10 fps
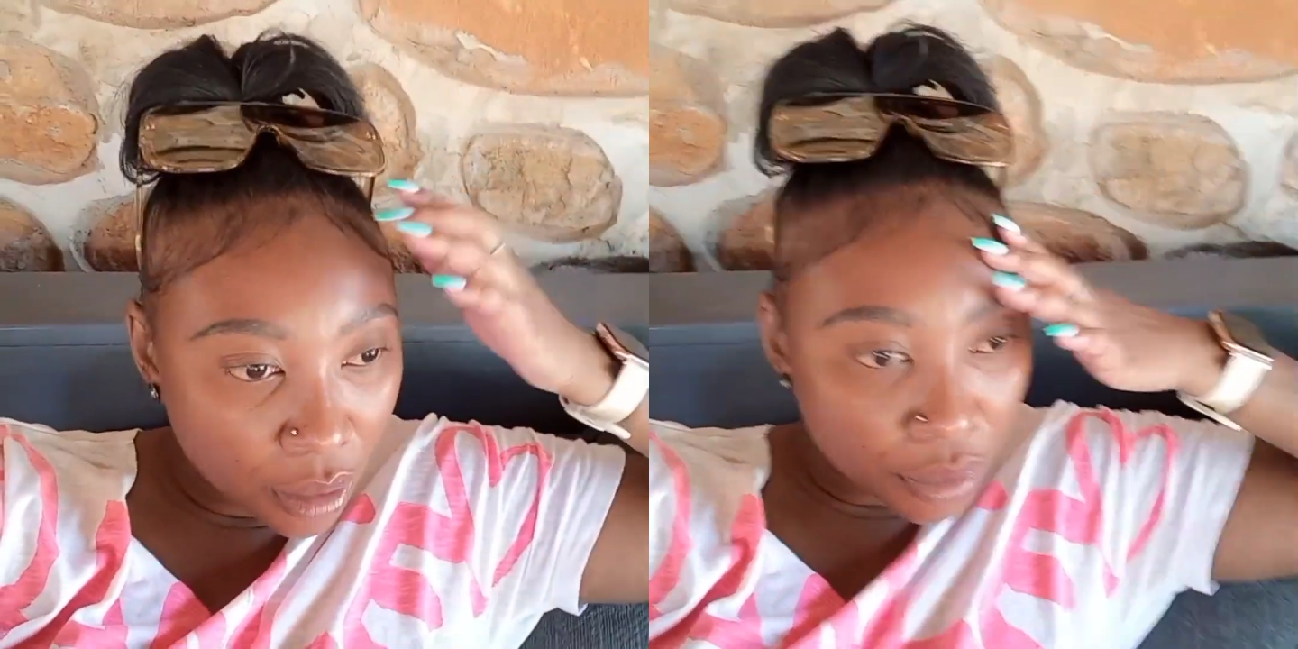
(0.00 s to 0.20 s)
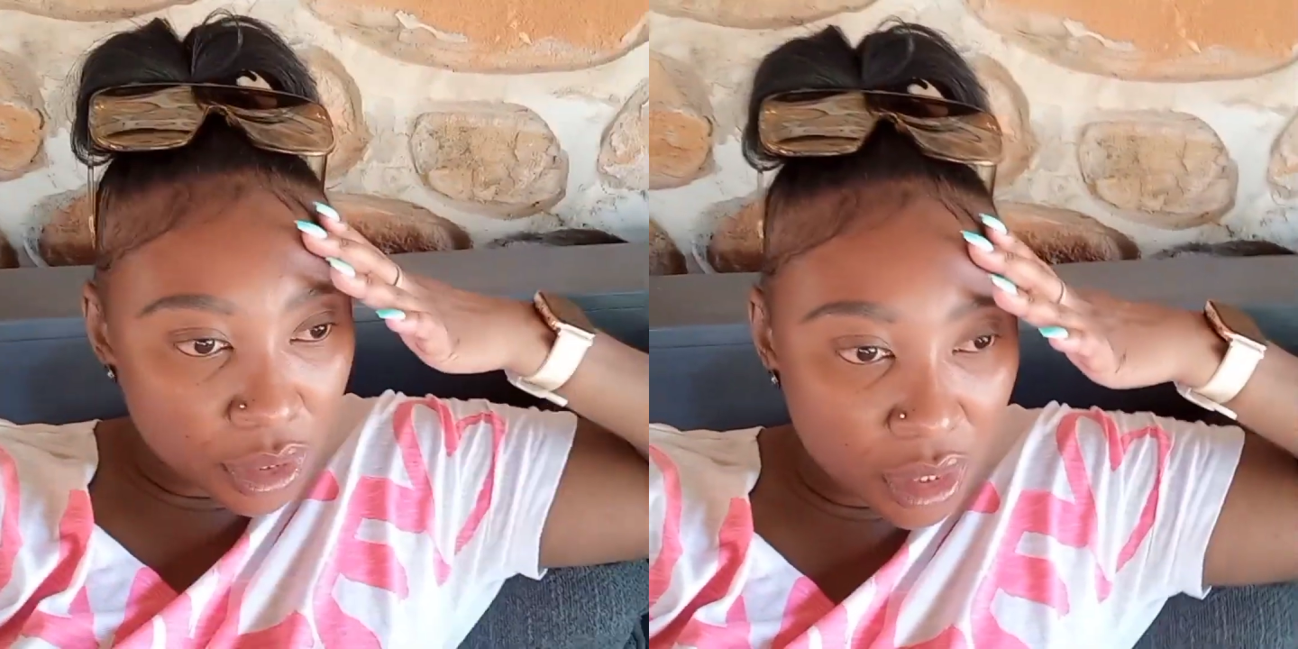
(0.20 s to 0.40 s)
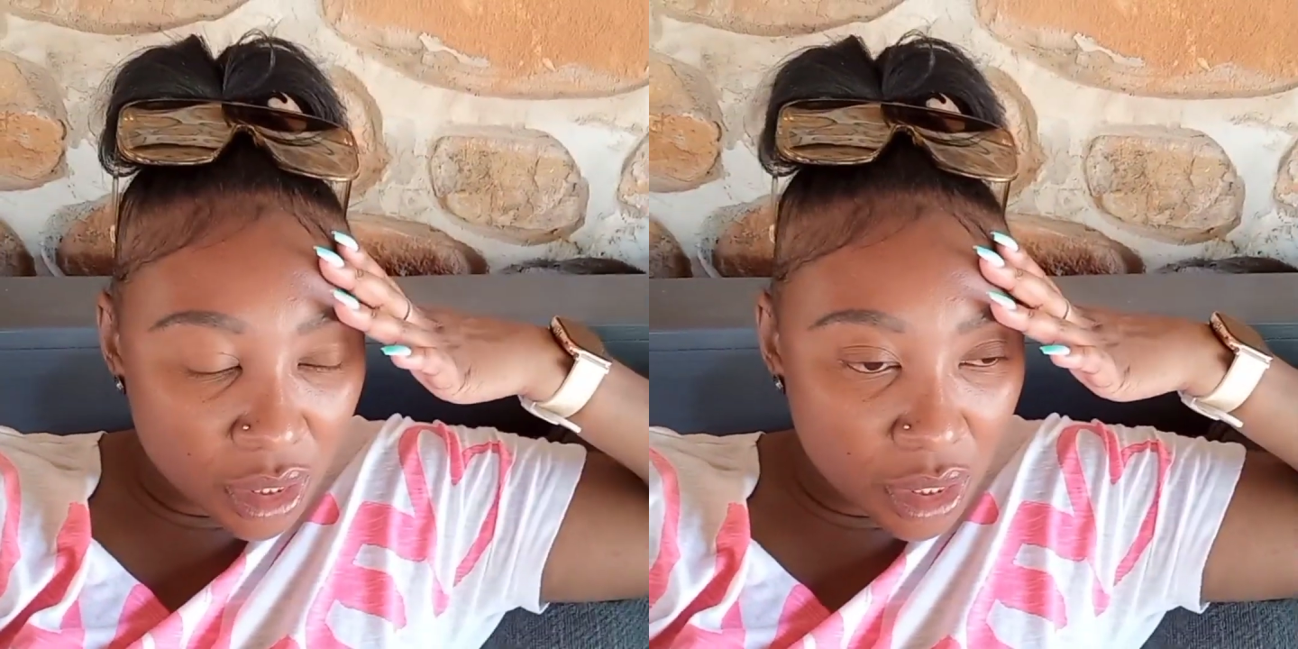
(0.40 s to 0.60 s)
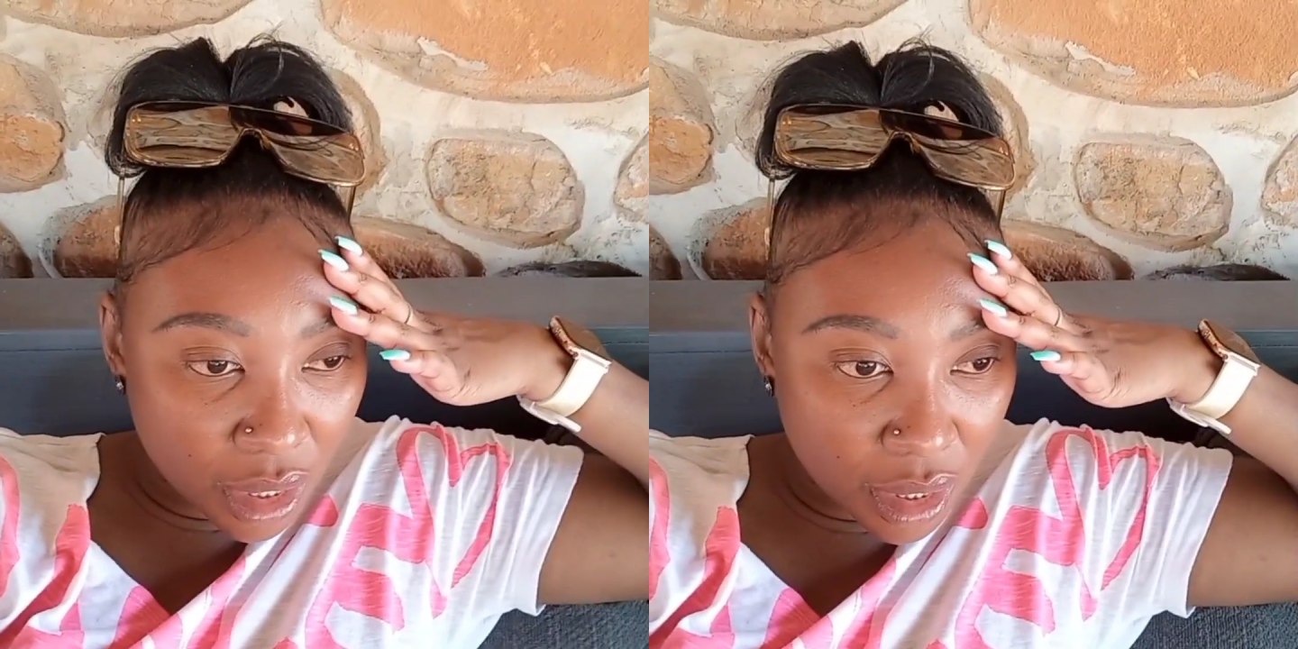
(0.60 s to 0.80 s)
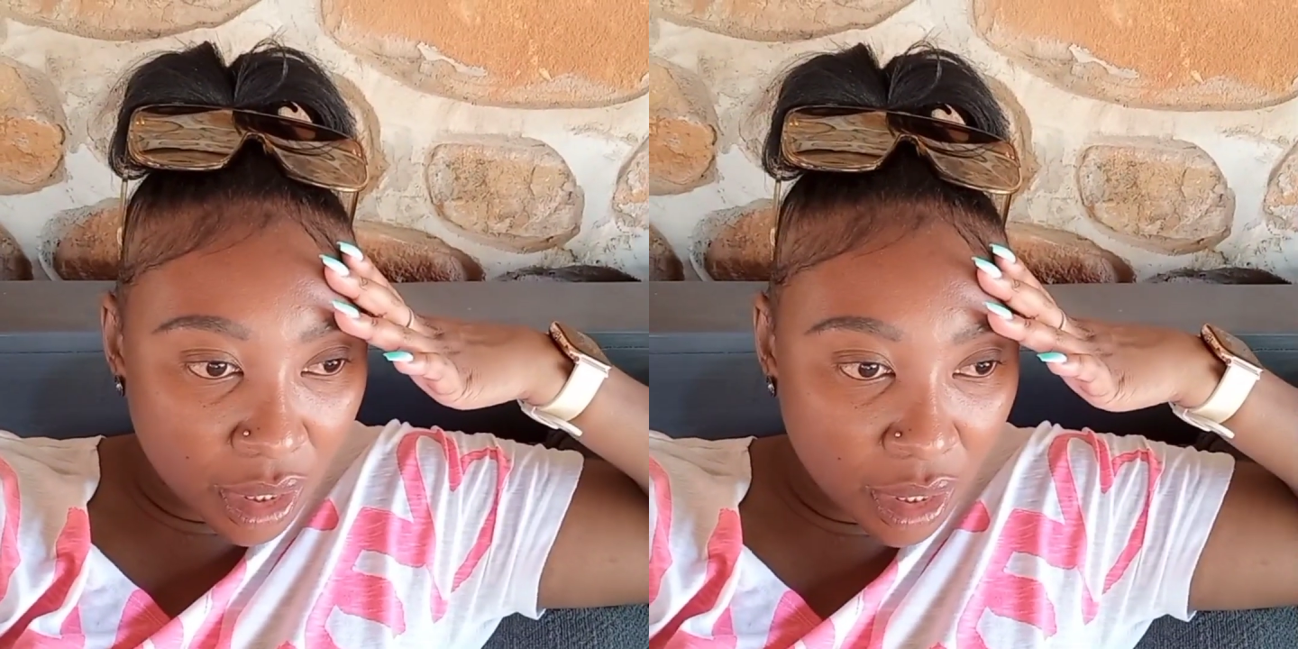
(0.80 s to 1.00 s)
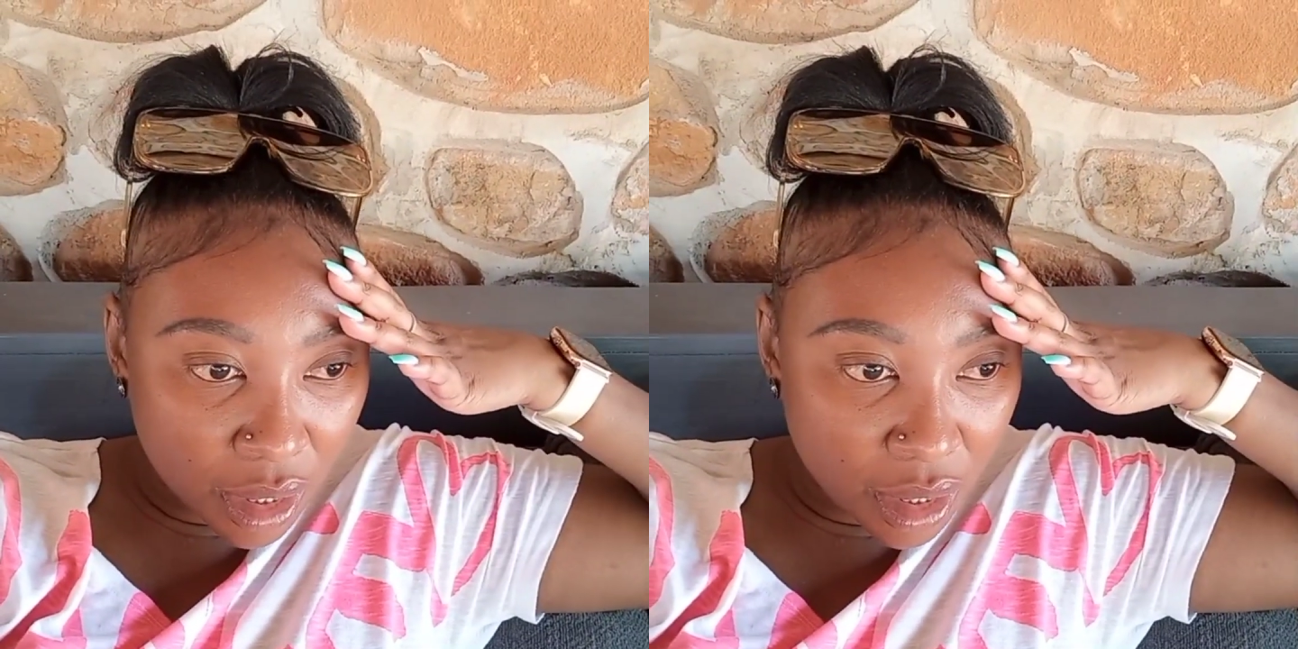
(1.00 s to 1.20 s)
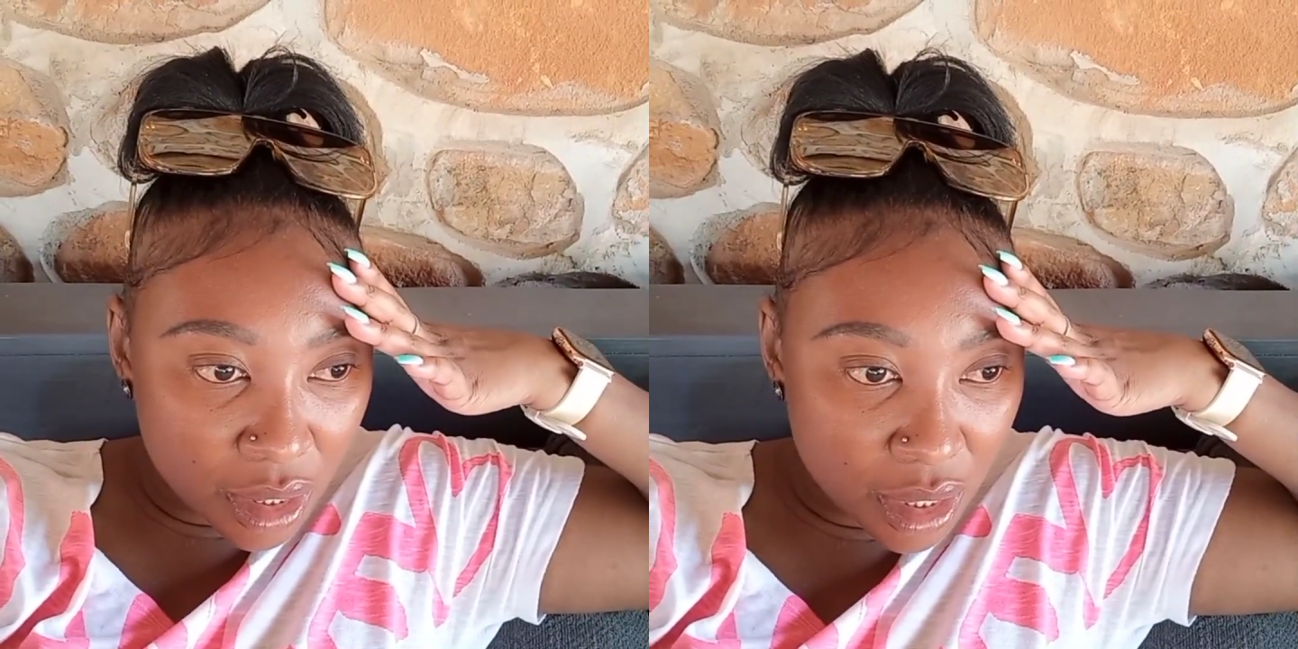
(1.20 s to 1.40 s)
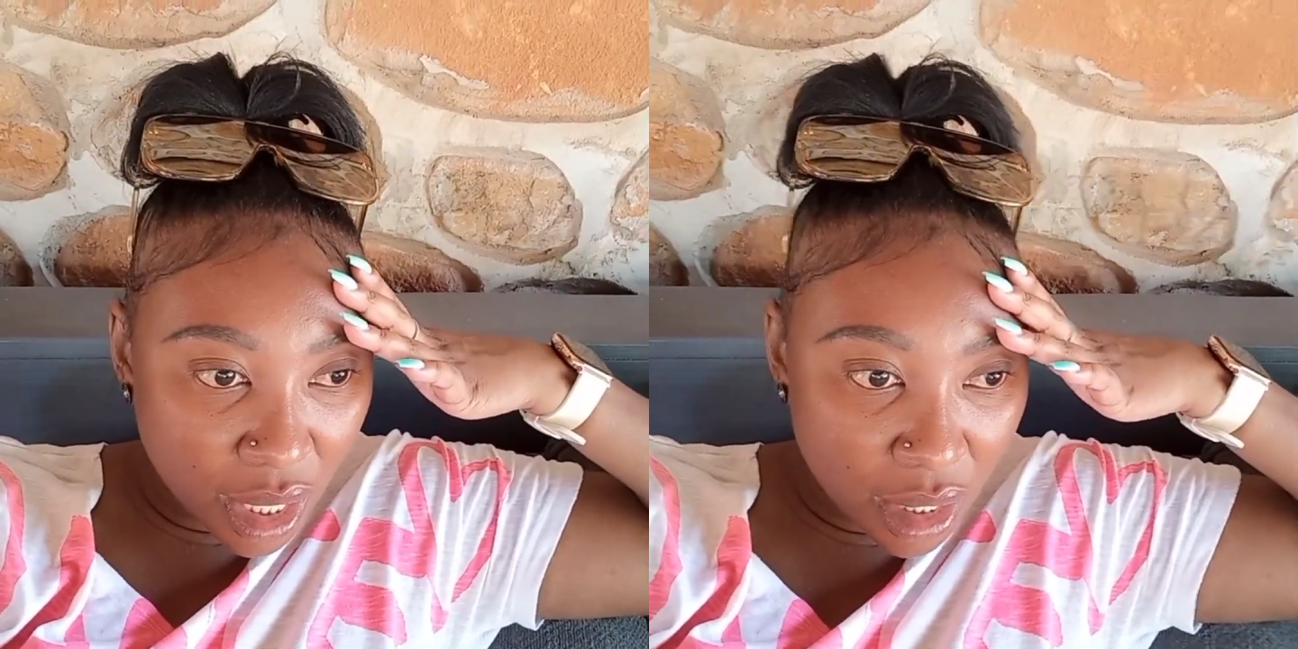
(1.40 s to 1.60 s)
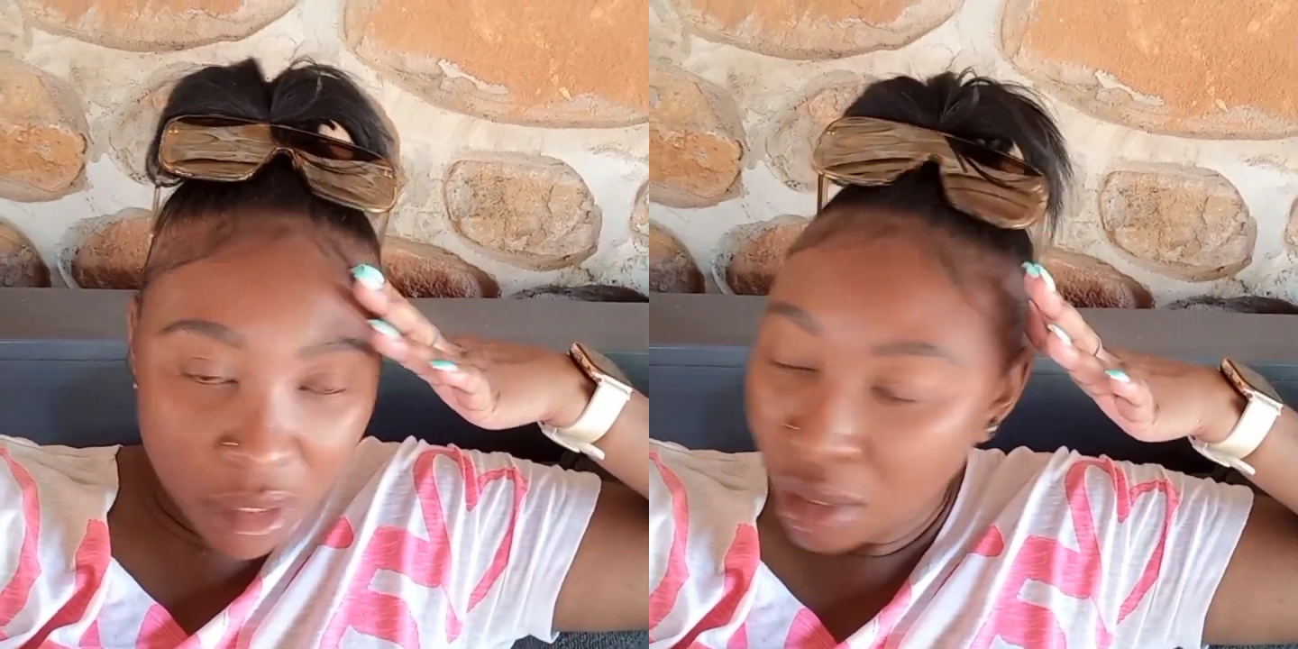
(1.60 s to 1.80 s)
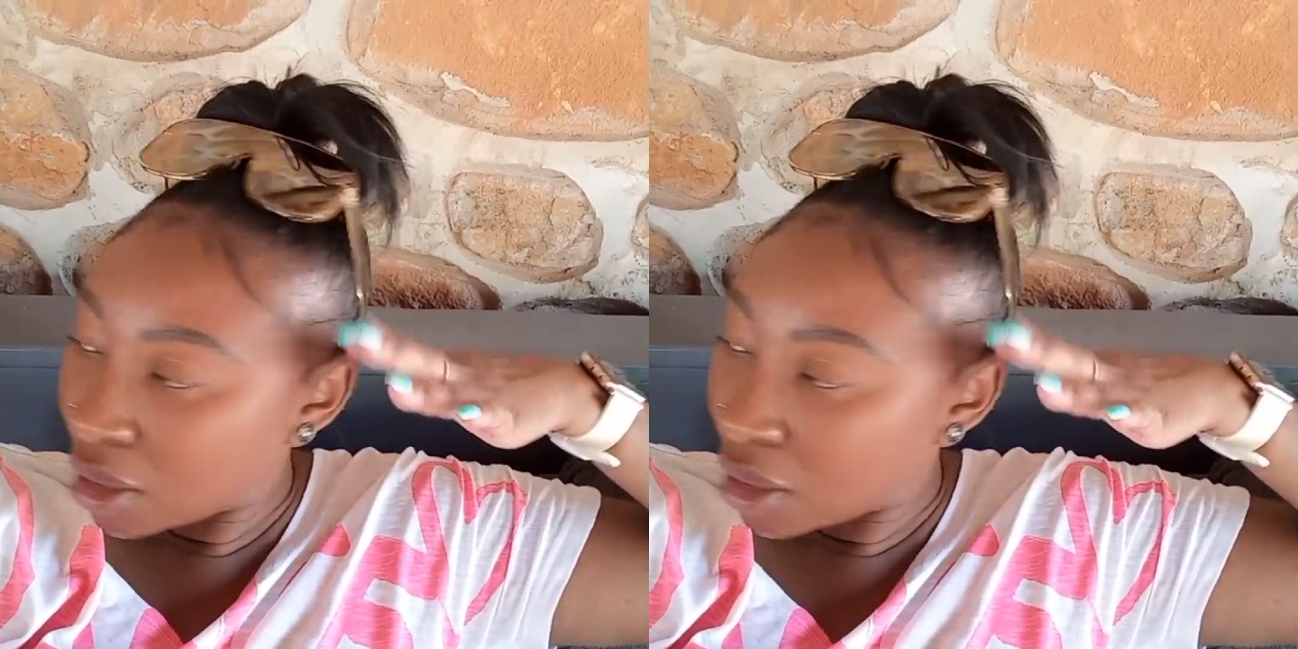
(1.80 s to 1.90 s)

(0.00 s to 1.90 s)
We're just chilling here. They say